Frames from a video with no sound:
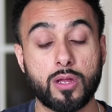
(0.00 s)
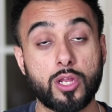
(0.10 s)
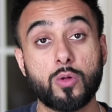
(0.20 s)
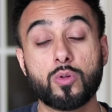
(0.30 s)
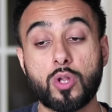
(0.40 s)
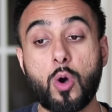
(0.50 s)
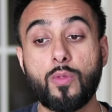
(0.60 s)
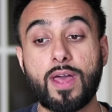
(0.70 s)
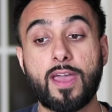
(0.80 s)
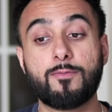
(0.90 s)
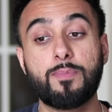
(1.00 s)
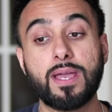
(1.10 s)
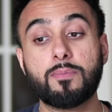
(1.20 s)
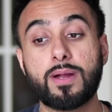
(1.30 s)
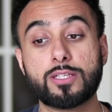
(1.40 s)
You'll know that if
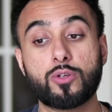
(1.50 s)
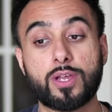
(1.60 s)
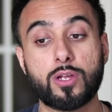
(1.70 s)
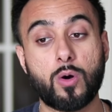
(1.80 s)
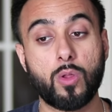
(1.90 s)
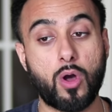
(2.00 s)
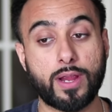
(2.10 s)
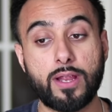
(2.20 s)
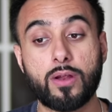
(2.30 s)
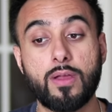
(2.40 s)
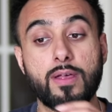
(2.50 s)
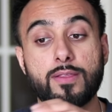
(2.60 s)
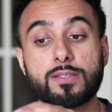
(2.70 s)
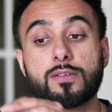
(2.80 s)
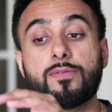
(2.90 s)
big money is looking to go long here,
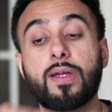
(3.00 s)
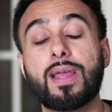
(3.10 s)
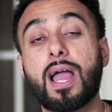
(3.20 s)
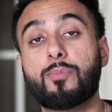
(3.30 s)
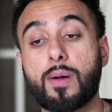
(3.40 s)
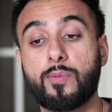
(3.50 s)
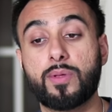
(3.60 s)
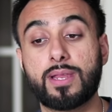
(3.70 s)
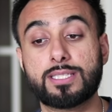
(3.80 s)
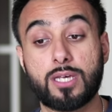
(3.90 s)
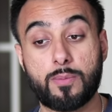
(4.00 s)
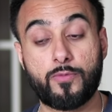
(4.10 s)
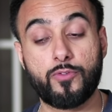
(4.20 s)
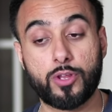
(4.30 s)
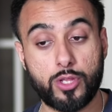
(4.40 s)
this is a very high probability setup
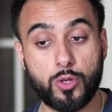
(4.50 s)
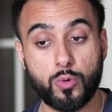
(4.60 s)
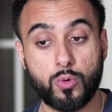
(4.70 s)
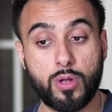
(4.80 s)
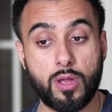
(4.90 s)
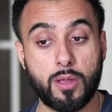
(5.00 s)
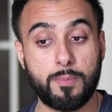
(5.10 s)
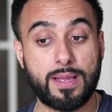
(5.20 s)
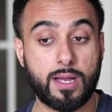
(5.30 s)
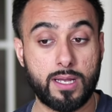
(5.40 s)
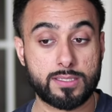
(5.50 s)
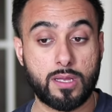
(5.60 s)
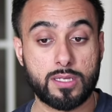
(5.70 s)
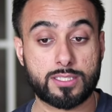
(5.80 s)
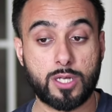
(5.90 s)
for you, because
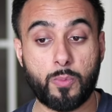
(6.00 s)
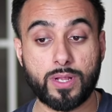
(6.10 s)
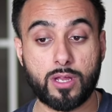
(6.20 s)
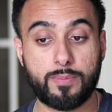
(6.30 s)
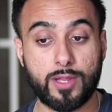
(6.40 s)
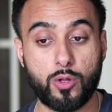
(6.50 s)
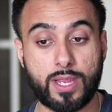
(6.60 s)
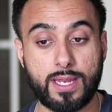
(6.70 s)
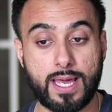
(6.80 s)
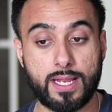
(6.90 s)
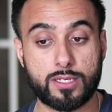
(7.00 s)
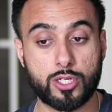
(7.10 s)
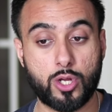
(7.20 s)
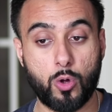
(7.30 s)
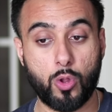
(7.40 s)
someone could have been looking at it
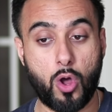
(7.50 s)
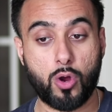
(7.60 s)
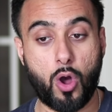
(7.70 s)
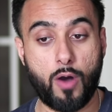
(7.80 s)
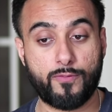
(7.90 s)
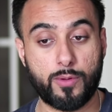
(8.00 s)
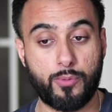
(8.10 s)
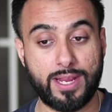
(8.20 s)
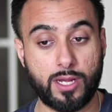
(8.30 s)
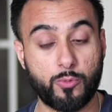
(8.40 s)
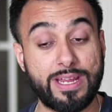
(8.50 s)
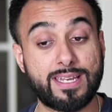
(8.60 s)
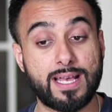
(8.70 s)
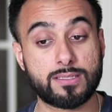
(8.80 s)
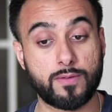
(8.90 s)
to go long off the break and
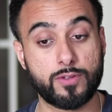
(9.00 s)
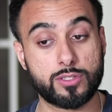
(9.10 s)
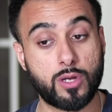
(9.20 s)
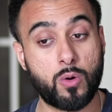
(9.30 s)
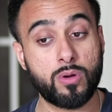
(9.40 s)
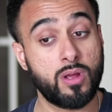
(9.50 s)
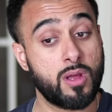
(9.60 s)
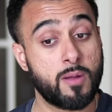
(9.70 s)
retest of the zone,